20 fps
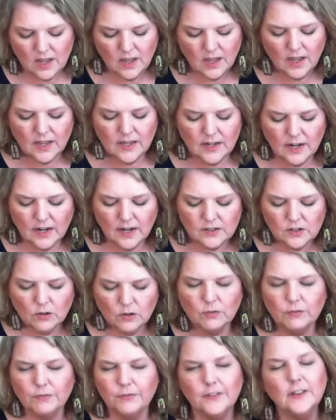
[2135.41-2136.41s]
And I
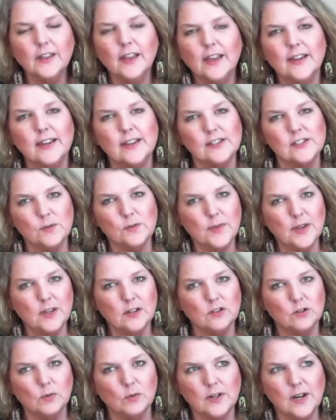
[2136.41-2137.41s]
don't feel like it's a
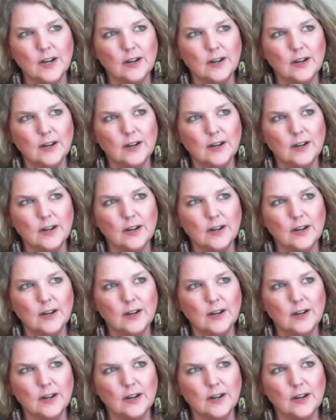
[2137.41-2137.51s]
major one.